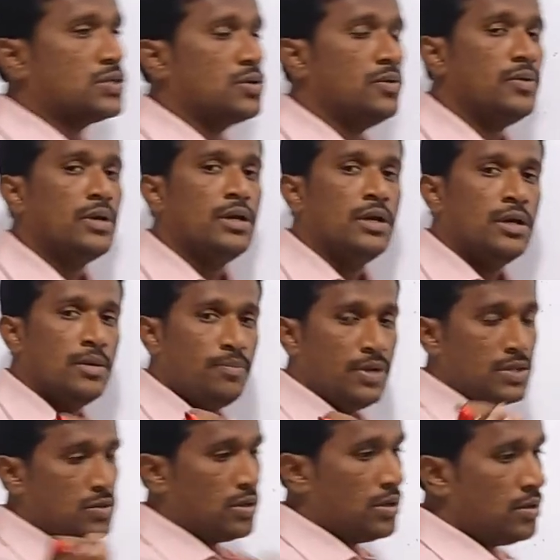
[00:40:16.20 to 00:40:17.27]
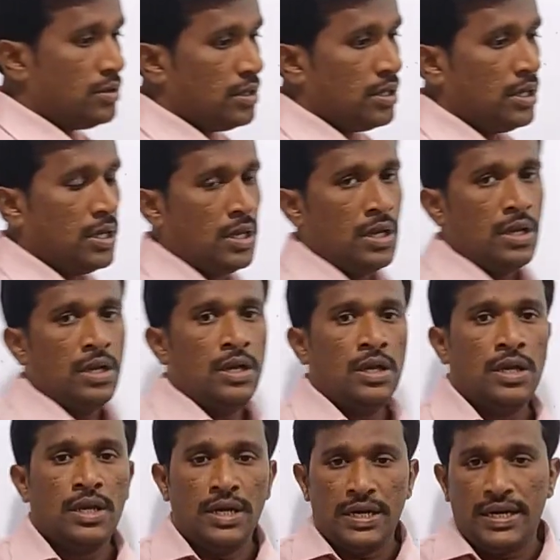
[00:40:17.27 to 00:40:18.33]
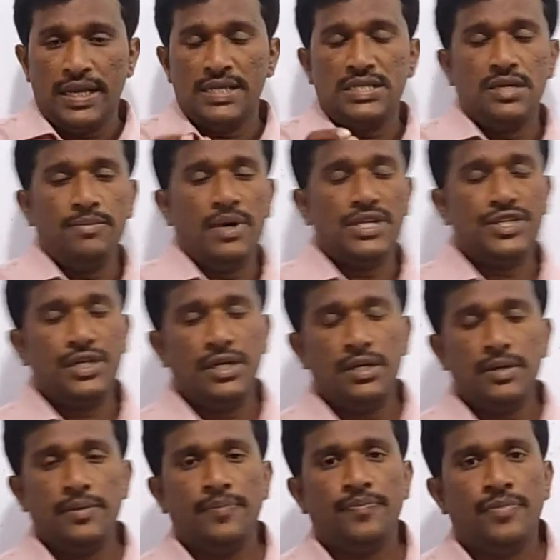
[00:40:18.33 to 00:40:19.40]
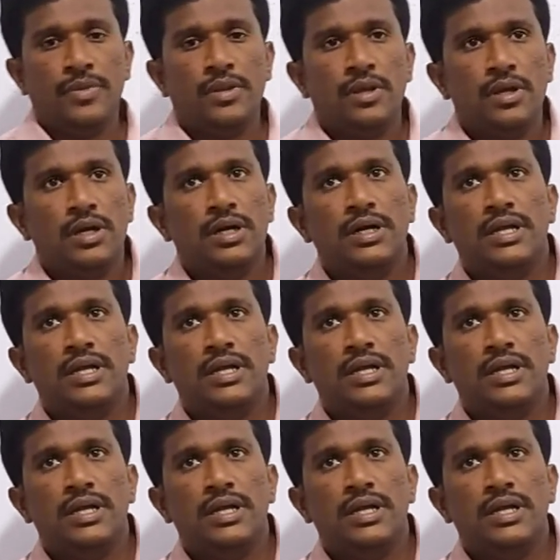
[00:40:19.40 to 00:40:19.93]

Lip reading: also. Please note down. In DC machine,